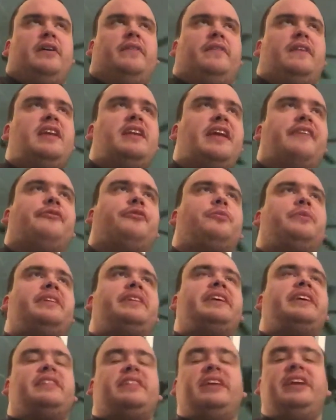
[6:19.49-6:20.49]
It never
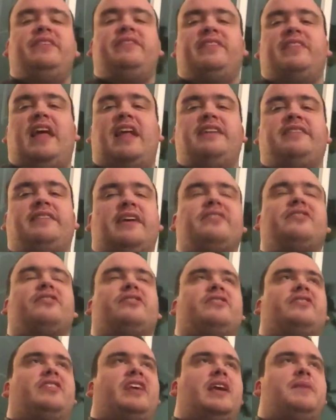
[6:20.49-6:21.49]
really leaves that
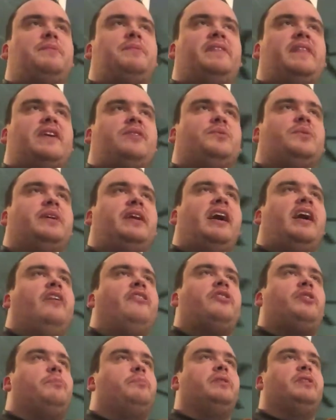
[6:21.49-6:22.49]
desert scape in that one
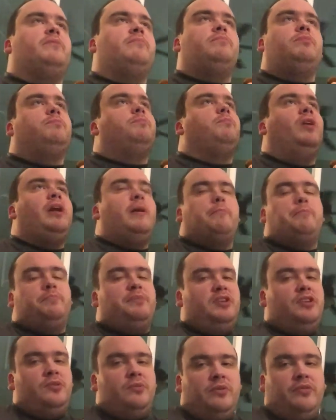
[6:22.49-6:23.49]
house, but what a
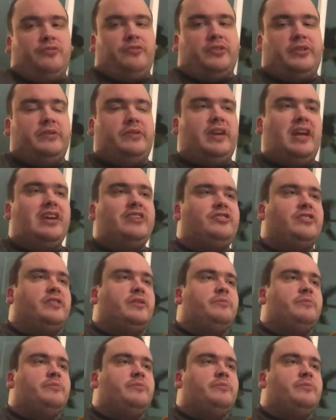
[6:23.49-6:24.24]
beautiful location.